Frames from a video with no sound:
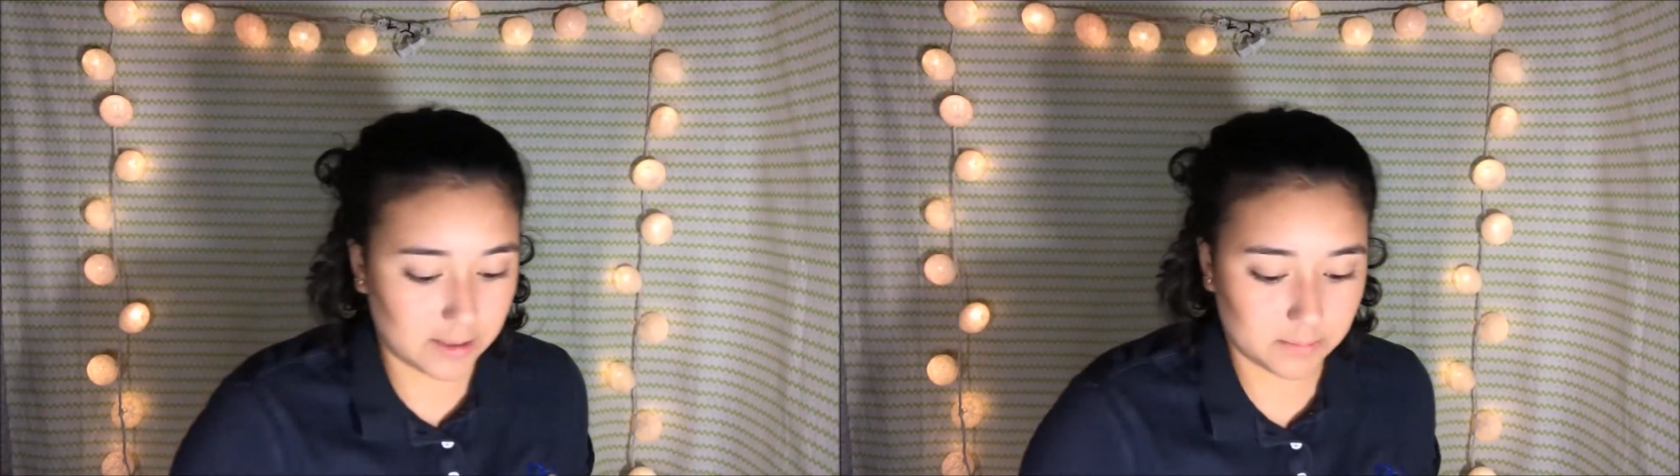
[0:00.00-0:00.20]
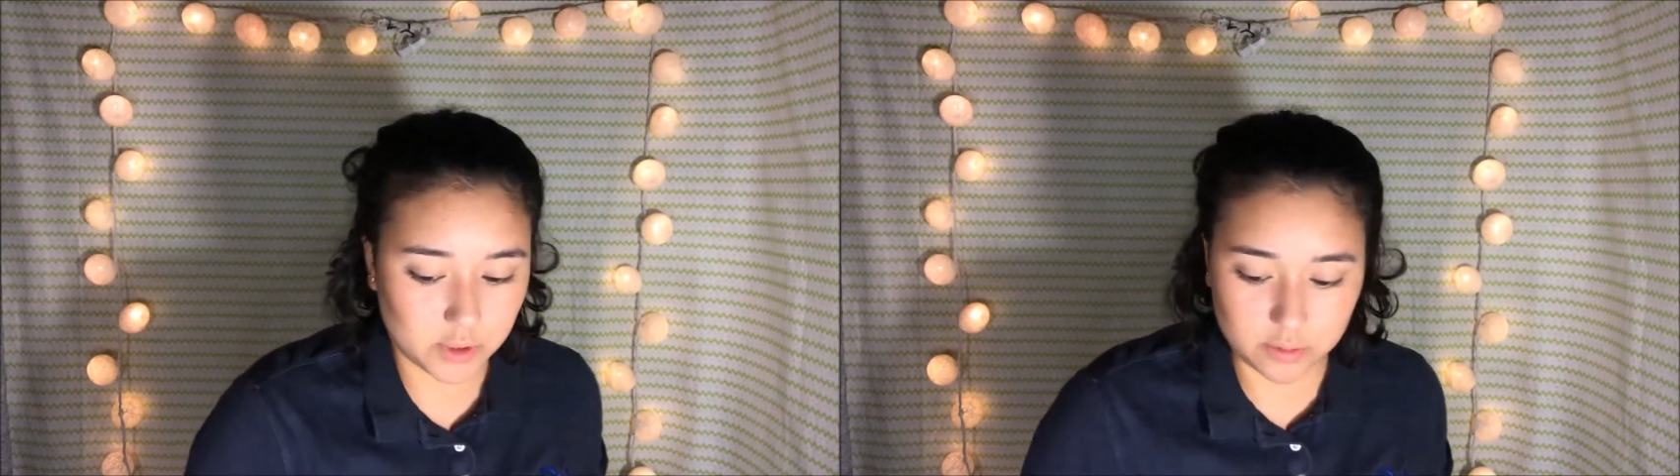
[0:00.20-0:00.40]

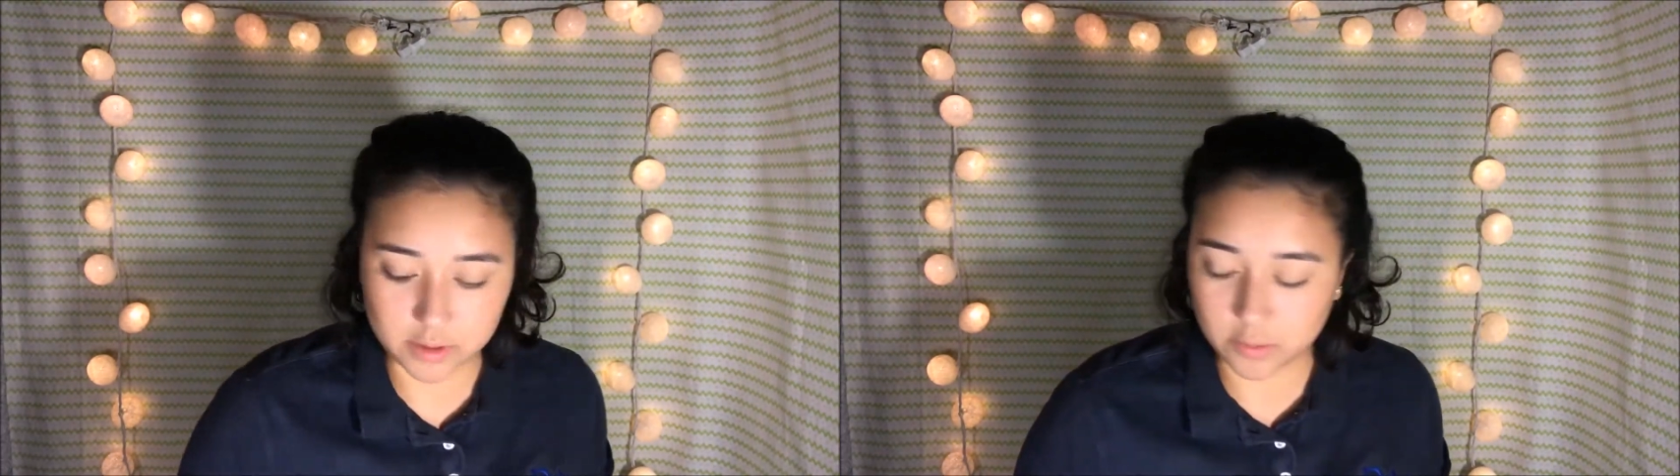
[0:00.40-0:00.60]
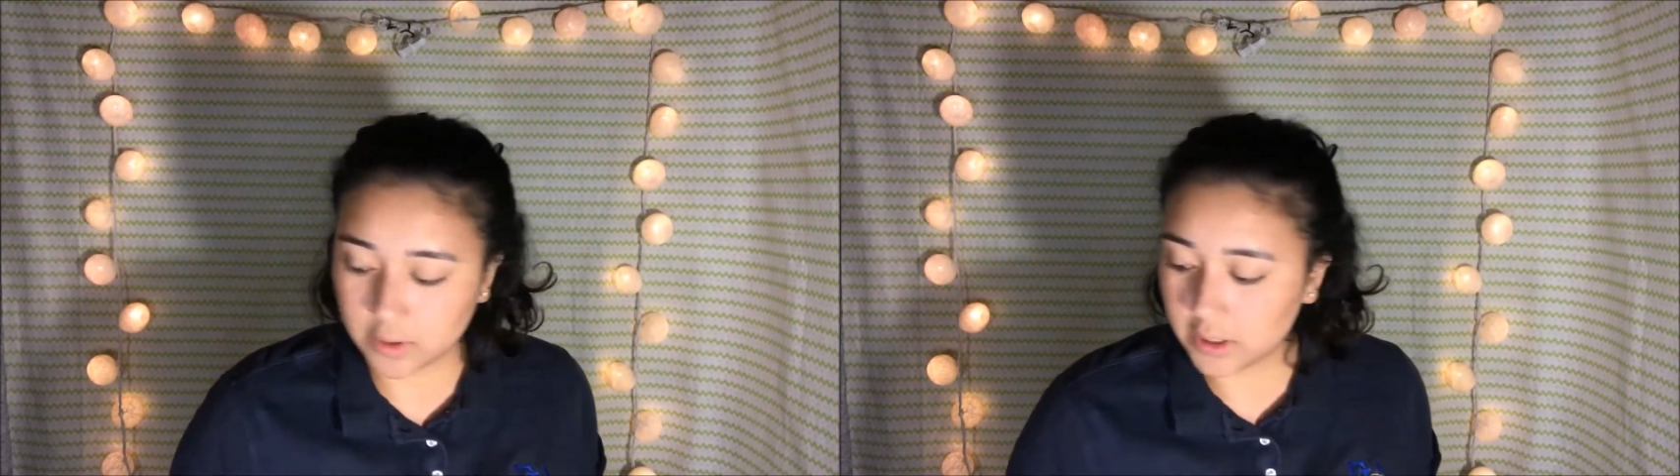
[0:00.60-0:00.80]
am
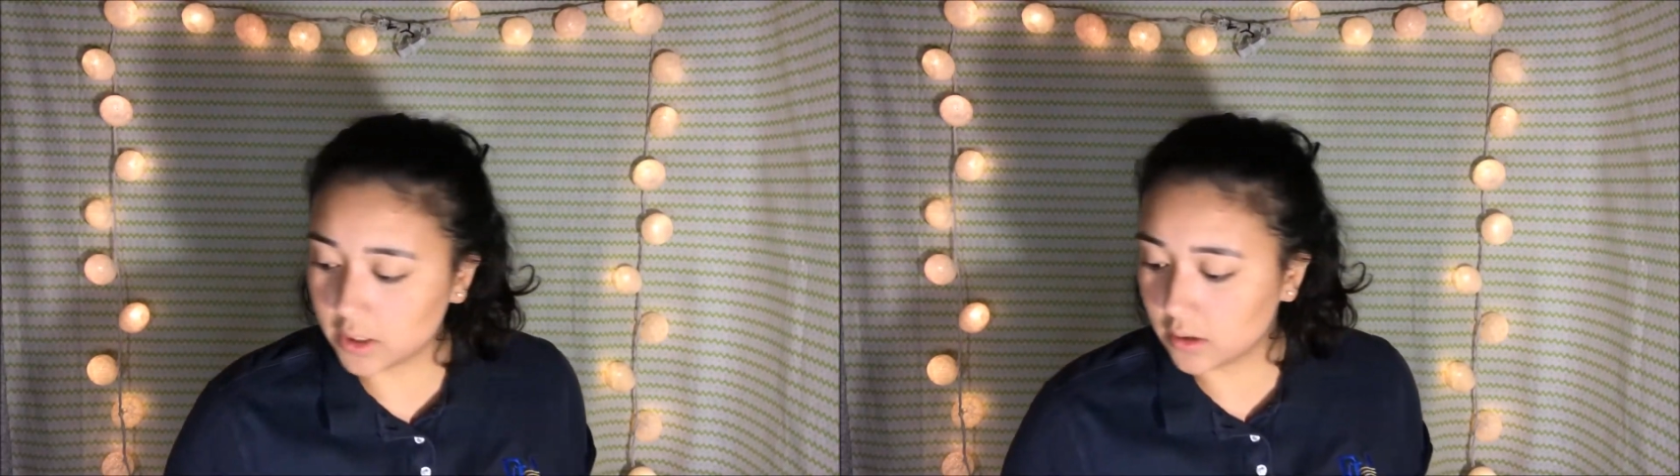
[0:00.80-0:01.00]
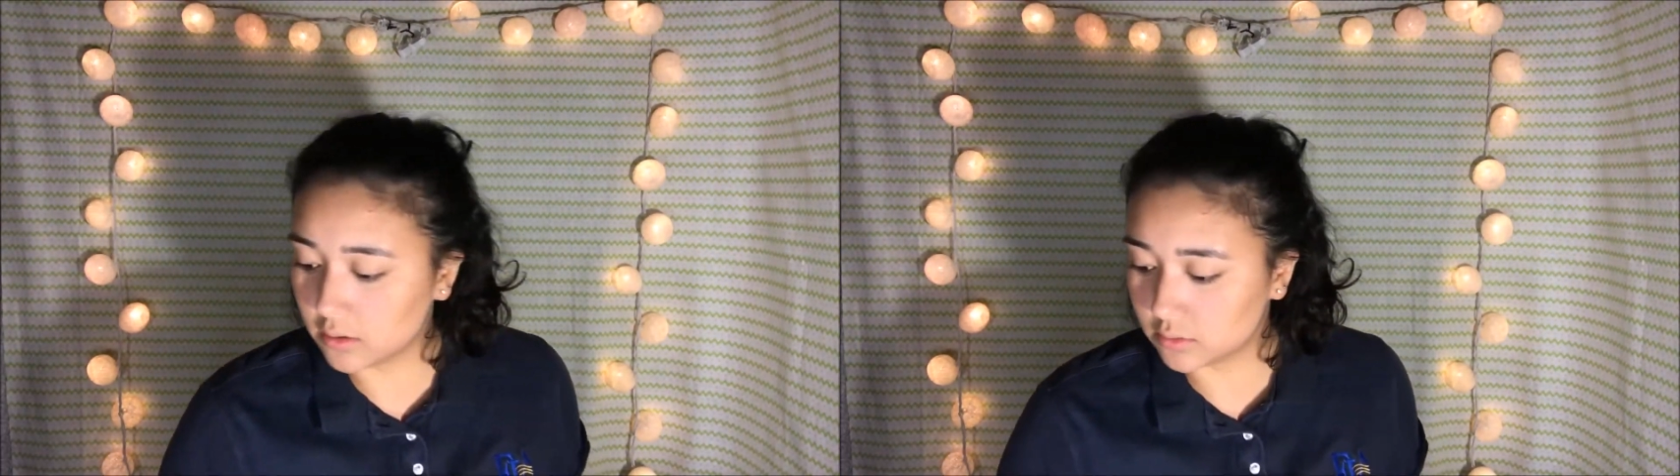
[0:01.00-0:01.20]
going, where'd it
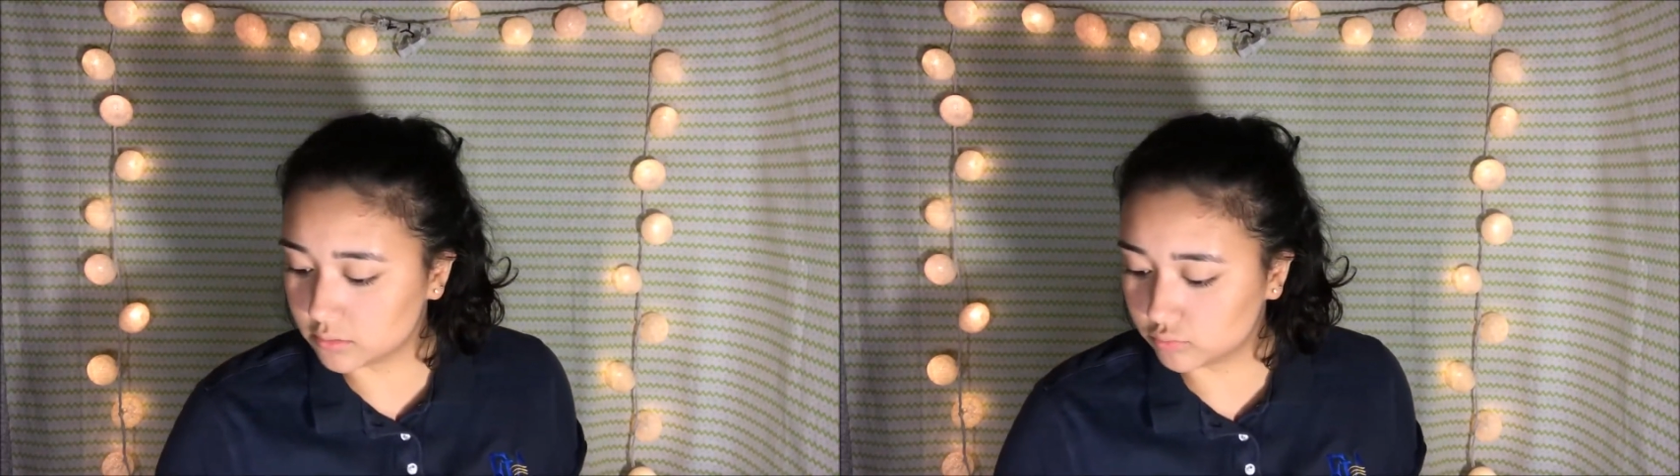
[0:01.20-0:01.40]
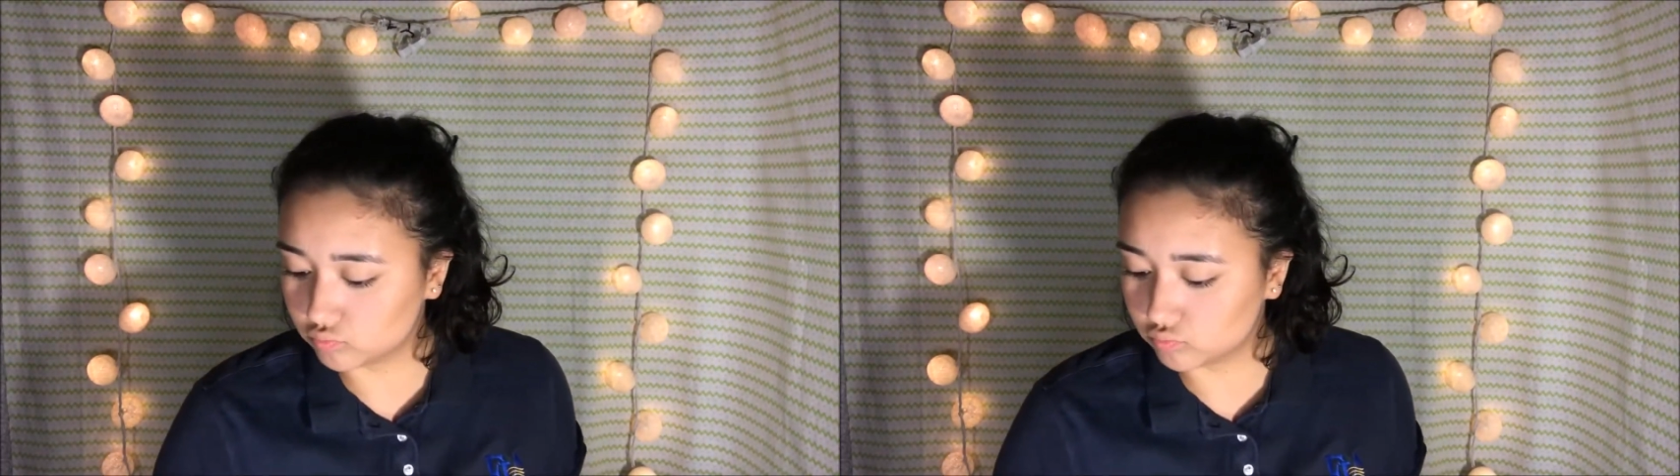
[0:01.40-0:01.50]
go?